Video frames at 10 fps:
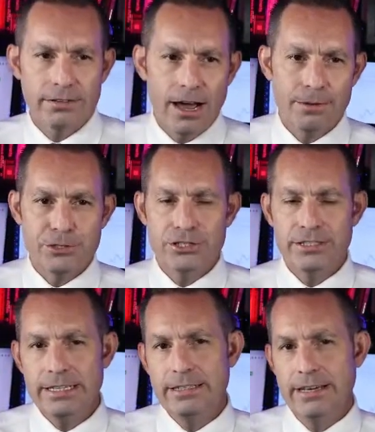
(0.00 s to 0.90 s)
options,
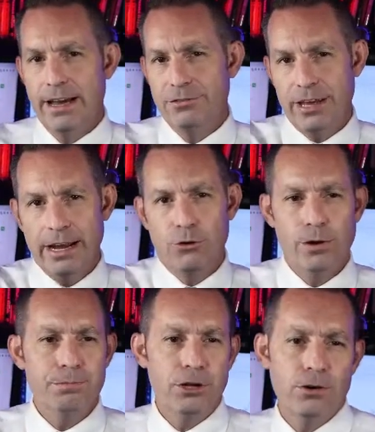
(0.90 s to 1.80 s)
ETFs, and
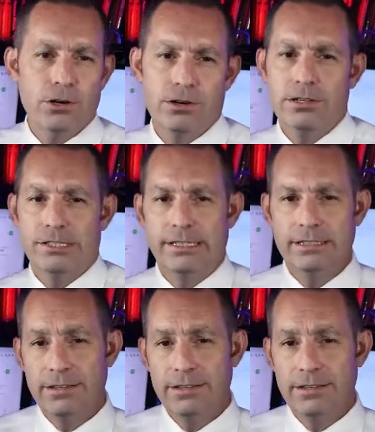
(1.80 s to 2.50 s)
cryptocurrencies.